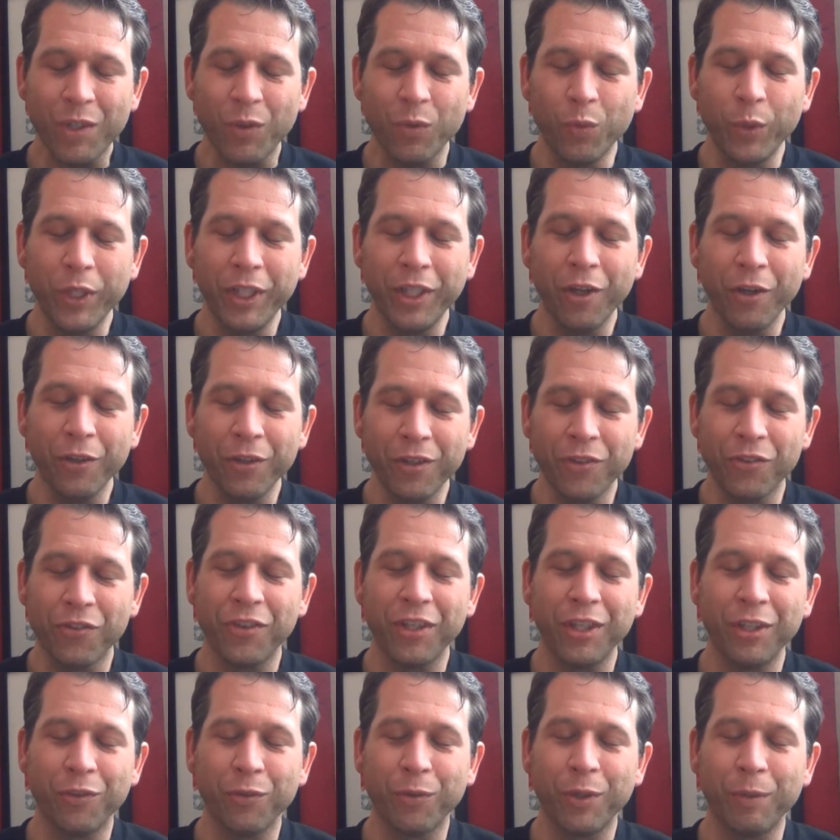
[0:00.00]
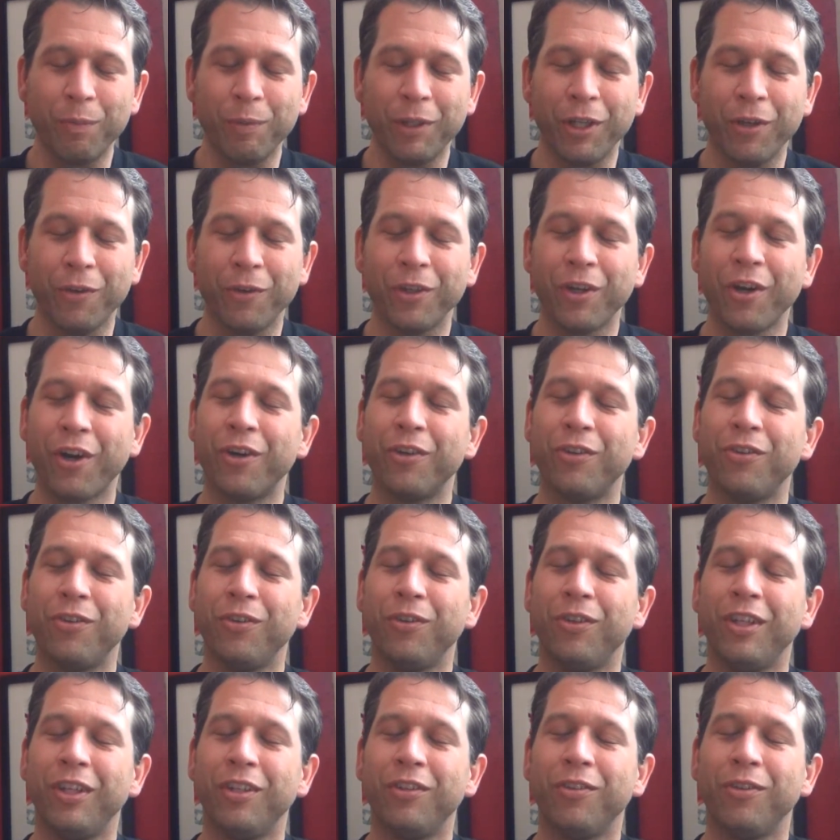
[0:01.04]
We know that C-3PO and
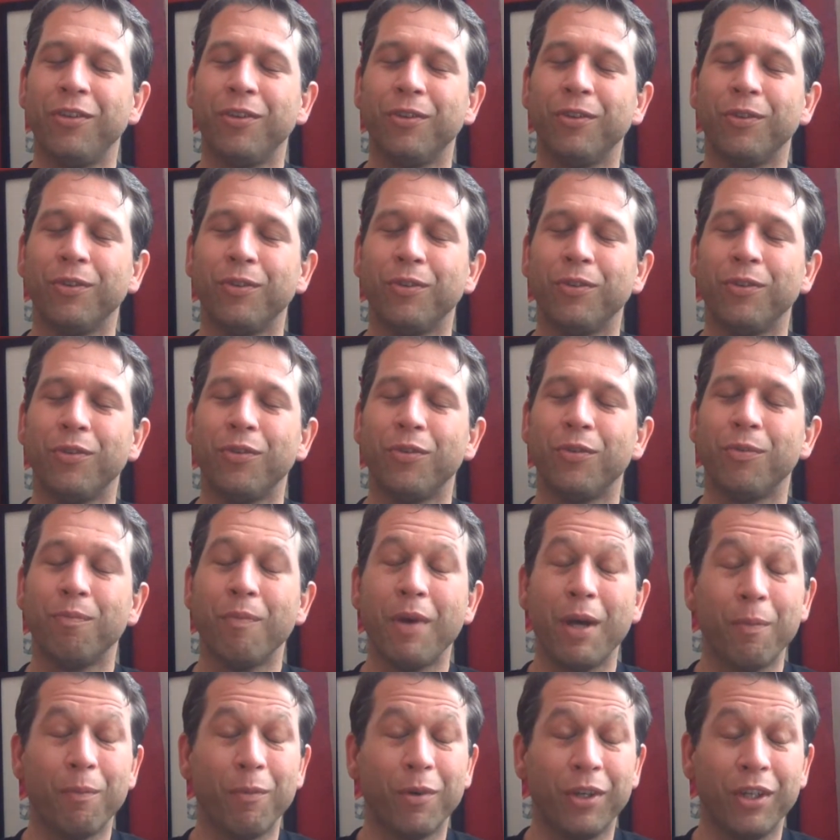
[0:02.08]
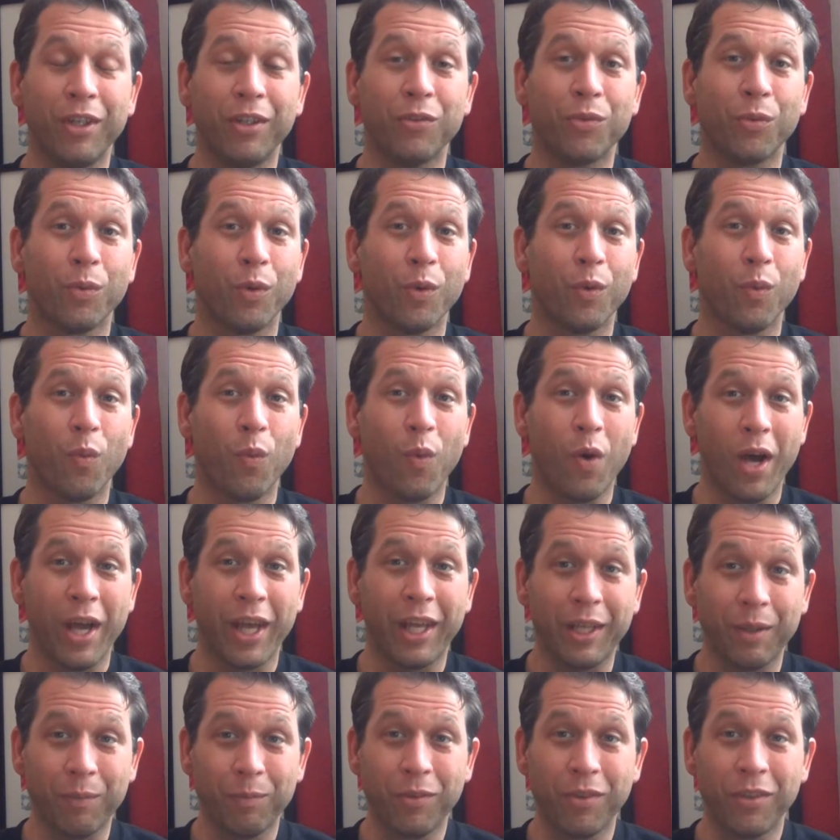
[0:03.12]
R2-D2's memories were
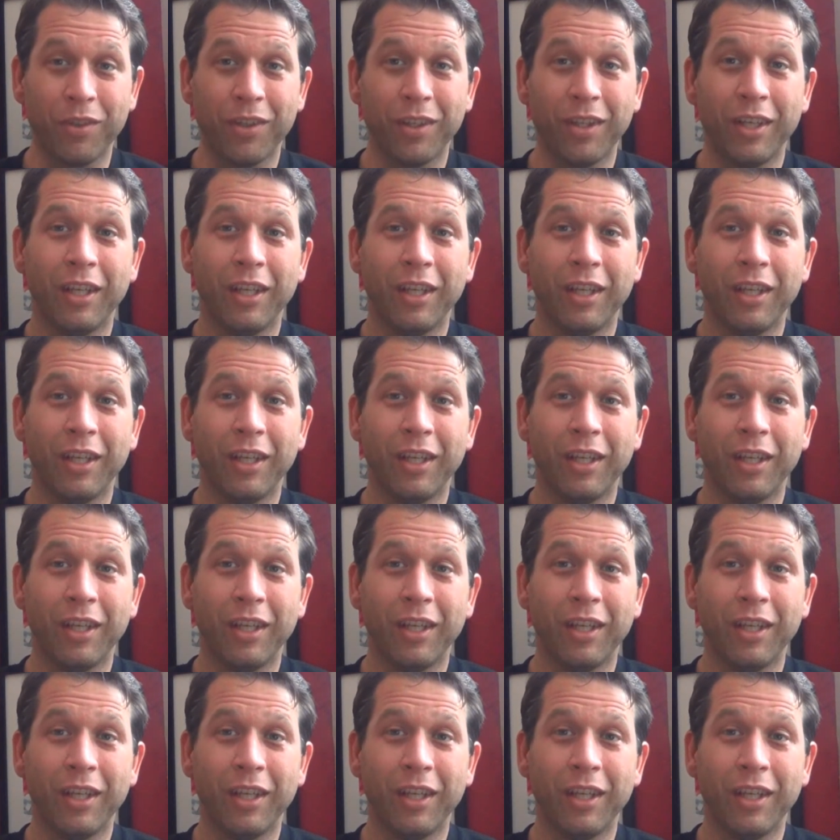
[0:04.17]
wiped.